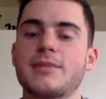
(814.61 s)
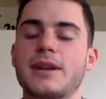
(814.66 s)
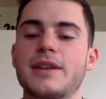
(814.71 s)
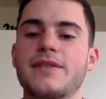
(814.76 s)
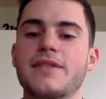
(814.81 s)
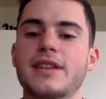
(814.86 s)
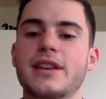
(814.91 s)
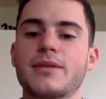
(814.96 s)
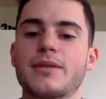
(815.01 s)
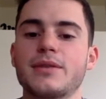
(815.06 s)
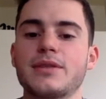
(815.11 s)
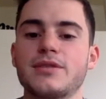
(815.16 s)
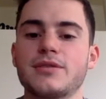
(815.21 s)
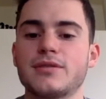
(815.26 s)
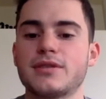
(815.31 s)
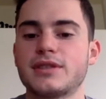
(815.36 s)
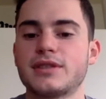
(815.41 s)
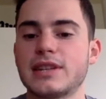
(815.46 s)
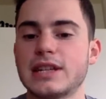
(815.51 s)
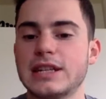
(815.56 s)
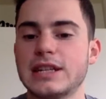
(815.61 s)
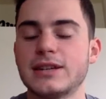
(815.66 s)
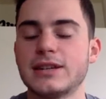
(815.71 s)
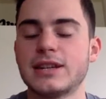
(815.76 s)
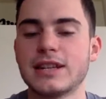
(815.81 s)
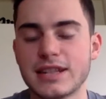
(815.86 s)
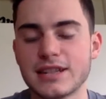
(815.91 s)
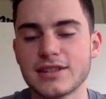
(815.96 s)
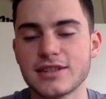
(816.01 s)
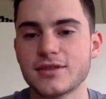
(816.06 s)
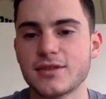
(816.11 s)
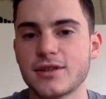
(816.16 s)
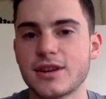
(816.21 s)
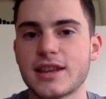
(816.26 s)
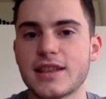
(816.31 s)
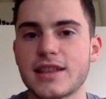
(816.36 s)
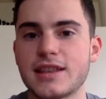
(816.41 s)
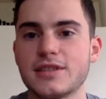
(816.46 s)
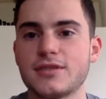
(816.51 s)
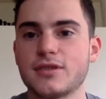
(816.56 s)
But I feel like when you get into it
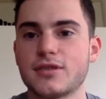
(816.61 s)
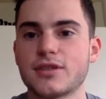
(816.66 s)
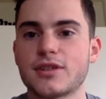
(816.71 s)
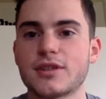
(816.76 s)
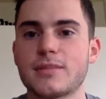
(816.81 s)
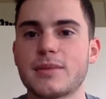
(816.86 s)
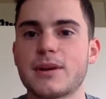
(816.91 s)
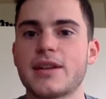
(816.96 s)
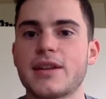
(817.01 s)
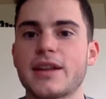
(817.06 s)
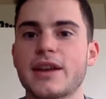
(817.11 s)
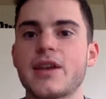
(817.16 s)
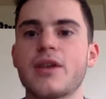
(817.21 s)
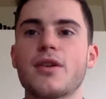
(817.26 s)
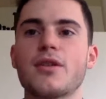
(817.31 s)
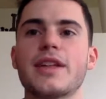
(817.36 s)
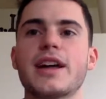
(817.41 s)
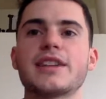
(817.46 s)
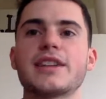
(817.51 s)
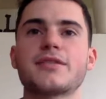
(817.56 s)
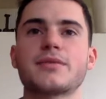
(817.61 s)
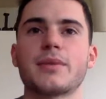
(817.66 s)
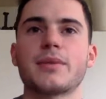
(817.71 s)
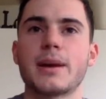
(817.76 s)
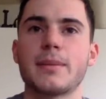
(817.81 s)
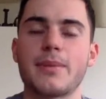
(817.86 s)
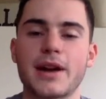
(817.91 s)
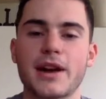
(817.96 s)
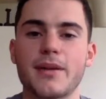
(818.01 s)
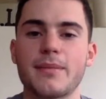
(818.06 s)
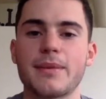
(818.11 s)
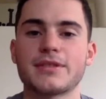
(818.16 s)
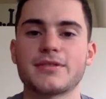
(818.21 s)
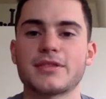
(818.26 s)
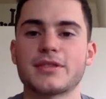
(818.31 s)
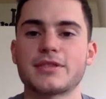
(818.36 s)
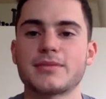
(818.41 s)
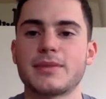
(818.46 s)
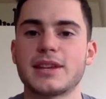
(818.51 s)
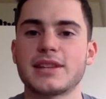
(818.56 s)
and then you learn about like, oh, that's why
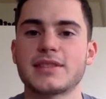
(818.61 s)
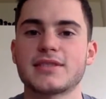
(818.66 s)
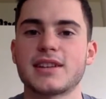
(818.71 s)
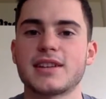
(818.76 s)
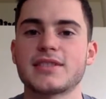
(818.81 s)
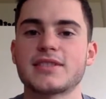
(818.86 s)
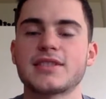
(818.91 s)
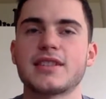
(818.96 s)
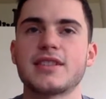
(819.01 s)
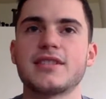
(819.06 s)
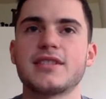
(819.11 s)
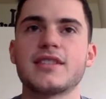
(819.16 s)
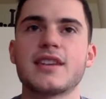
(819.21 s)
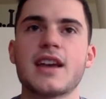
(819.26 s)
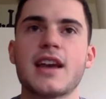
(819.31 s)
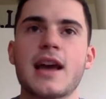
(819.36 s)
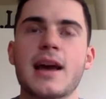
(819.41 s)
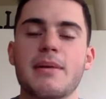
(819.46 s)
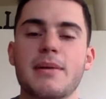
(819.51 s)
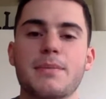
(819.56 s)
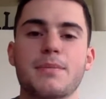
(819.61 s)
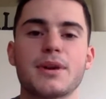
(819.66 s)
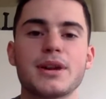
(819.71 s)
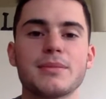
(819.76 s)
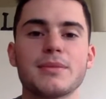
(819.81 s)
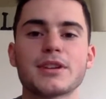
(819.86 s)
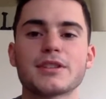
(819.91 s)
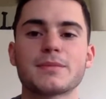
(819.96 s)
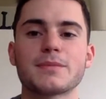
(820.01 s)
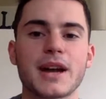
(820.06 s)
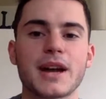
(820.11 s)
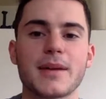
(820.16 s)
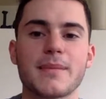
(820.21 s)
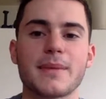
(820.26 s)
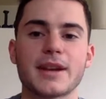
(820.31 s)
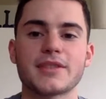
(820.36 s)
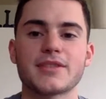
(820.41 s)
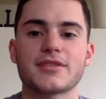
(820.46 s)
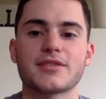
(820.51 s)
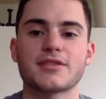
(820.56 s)
plyometrics makes sense. Because I mean, pretty much
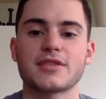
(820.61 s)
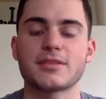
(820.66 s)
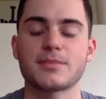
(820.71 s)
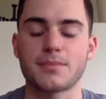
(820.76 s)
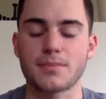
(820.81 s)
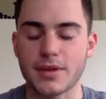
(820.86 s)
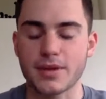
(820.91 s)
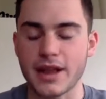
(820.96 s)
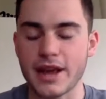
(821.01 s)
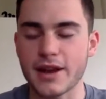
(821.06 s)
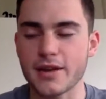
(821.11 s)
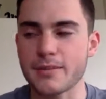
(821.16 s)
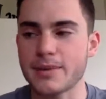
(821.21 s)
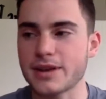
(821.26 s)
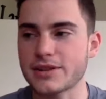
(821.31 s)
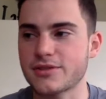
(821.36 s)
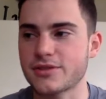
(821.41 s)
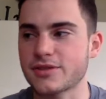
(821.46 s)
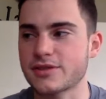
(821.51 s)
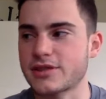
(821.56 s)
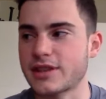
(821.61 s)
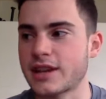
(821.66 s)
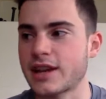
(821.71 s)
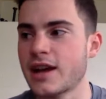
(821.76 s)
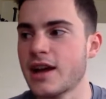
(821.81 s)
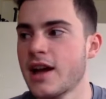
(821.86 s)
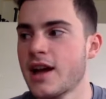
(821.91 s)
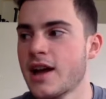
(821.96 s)
plyometrics, like